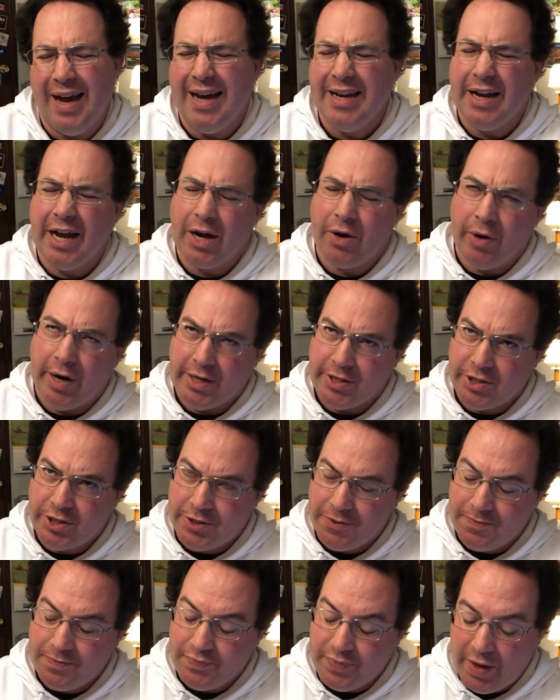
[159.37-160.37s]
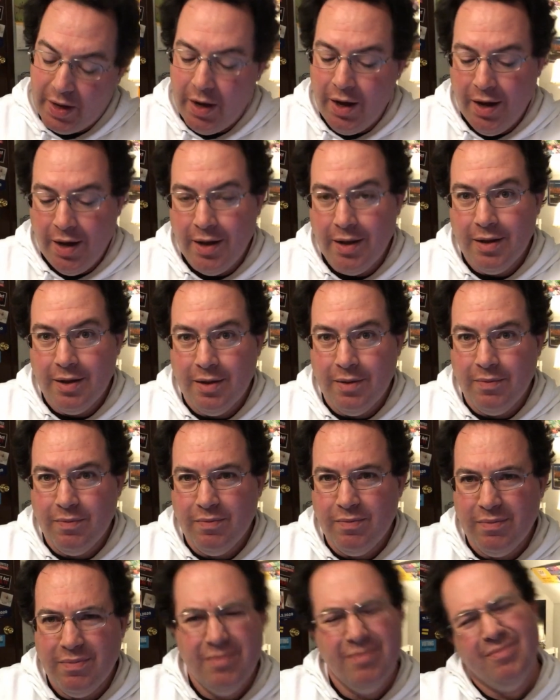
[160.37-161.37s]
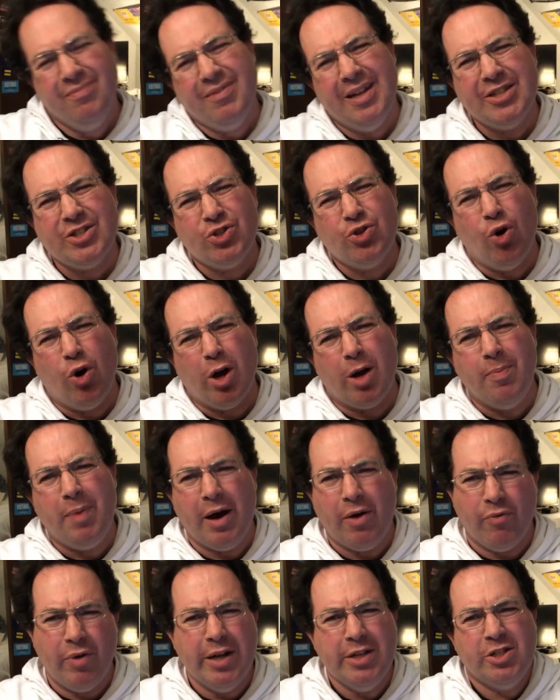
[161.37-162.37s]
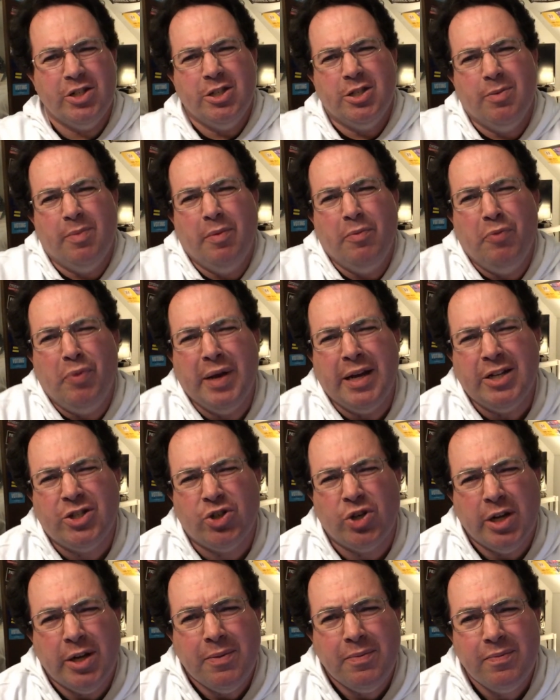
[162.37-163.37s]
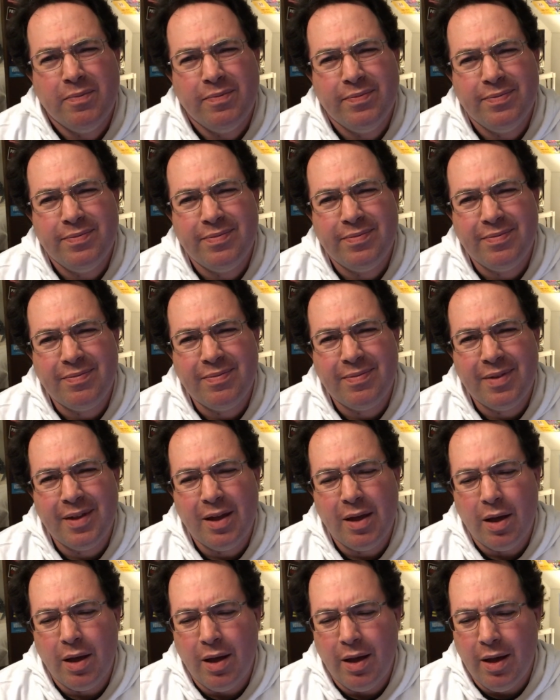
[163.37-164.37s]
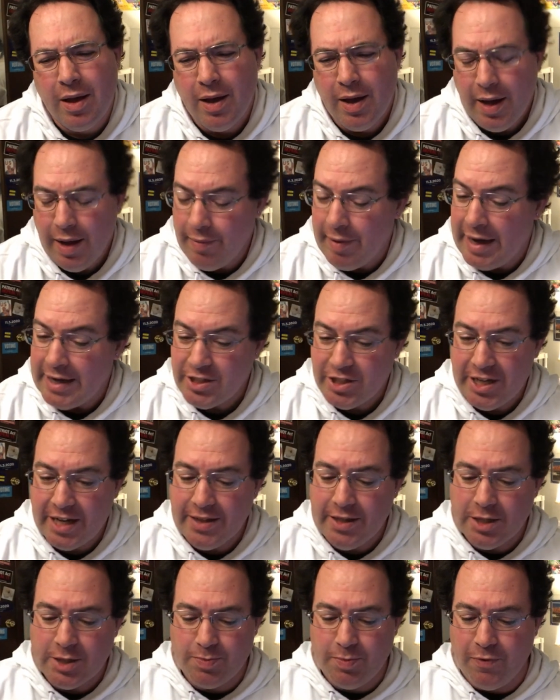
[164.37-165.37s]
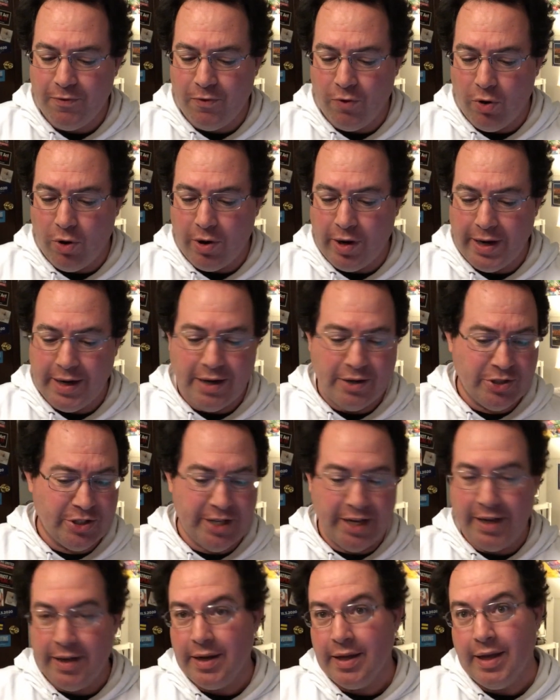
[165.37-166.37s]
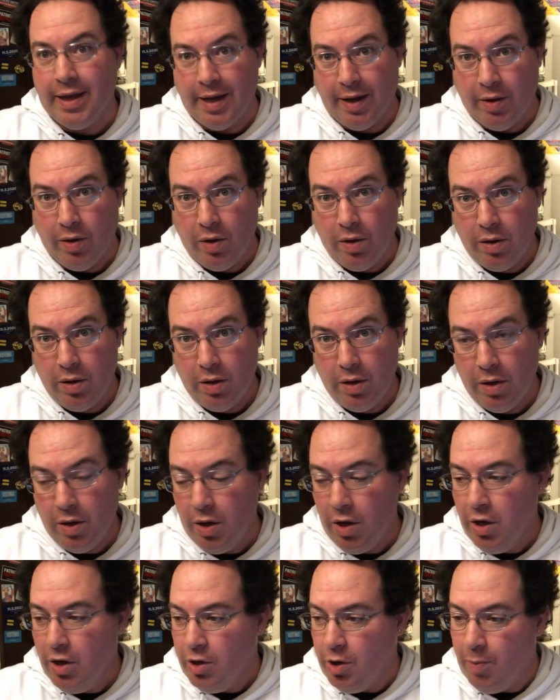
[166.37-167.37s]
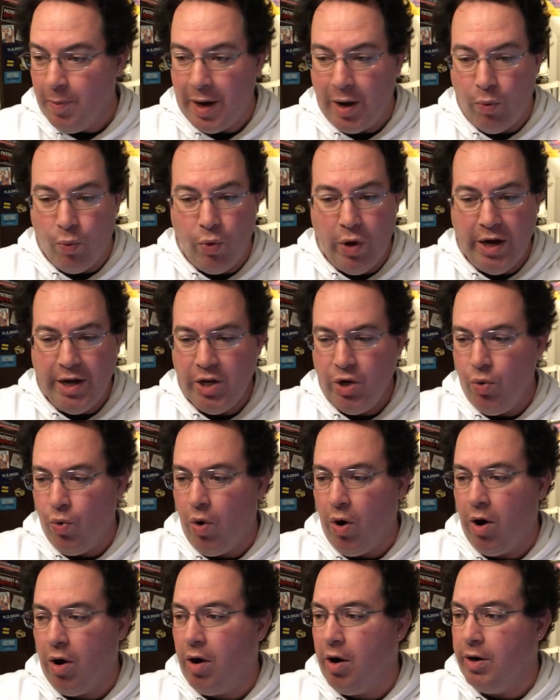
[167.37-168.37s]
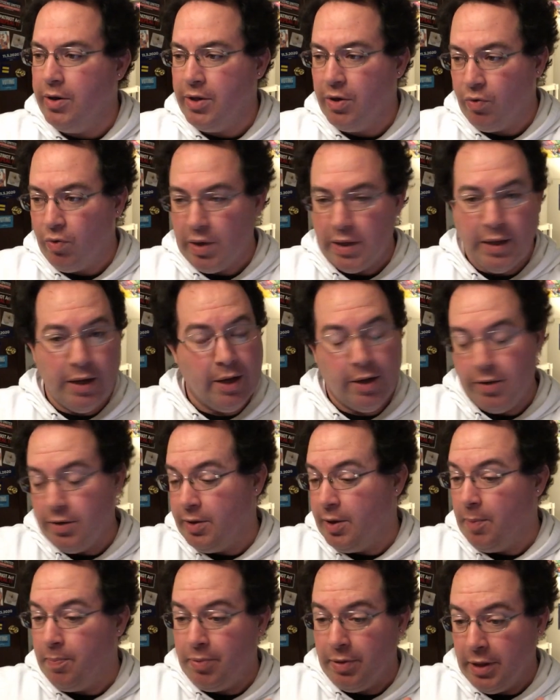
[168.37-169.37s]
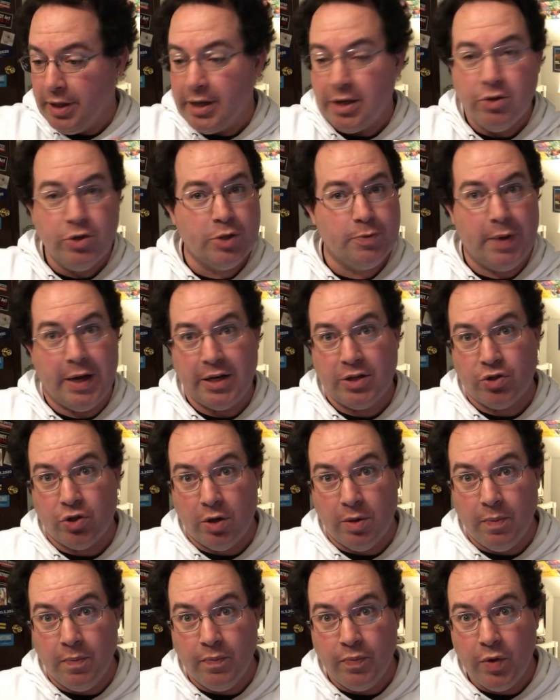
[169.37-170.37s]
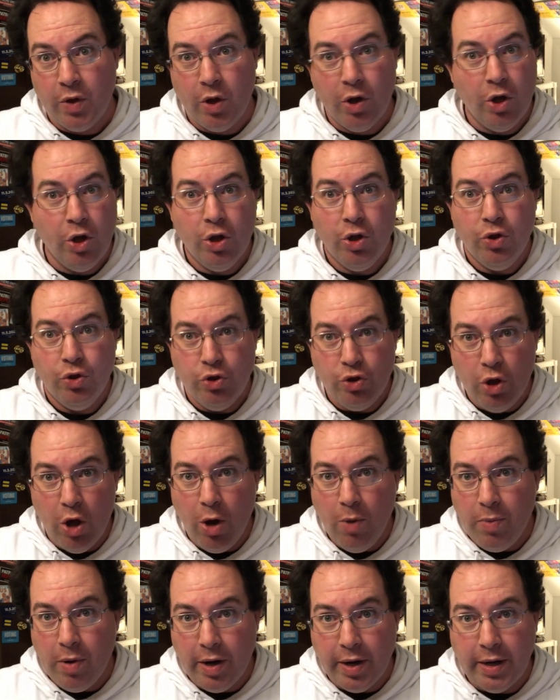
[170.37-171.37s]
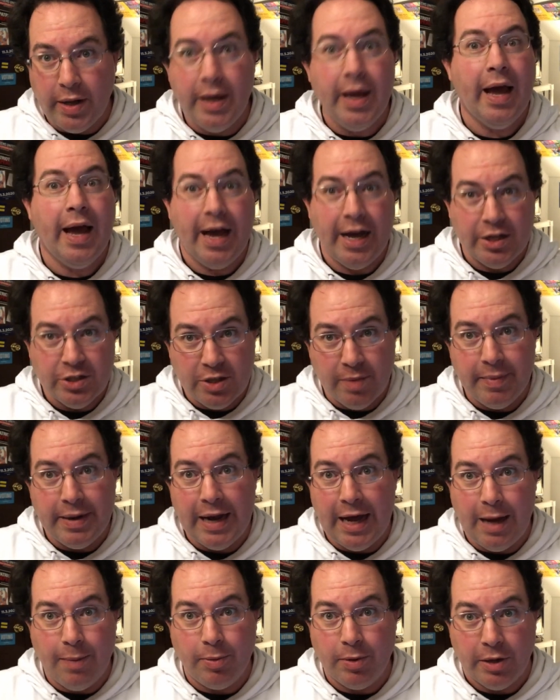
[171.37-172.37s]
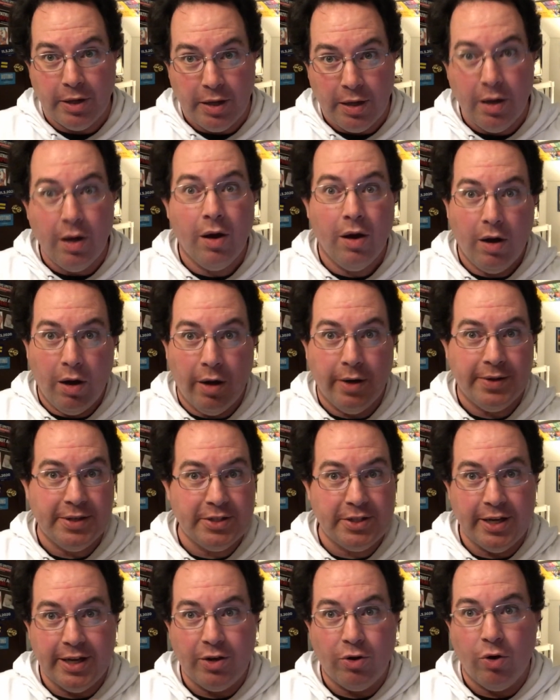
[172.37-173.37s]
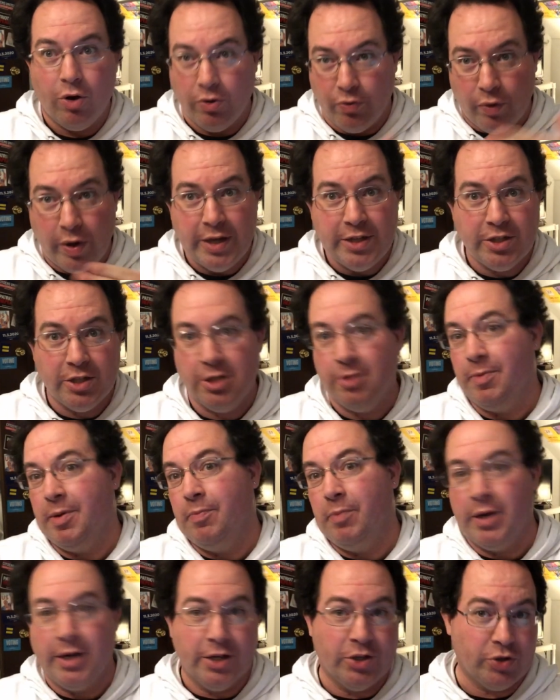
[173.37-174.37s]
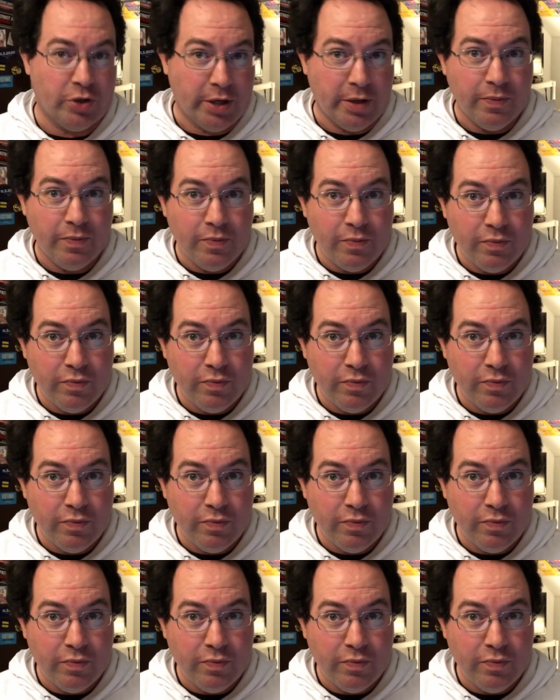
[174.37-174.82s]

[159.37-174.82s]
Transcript: I digress. Let's talk about racism and bigotry. I mean, I said this before, and I'll say it again. No matter where you are on the political spectrum, nobody has a monopoly on this thing called racism and bigotry.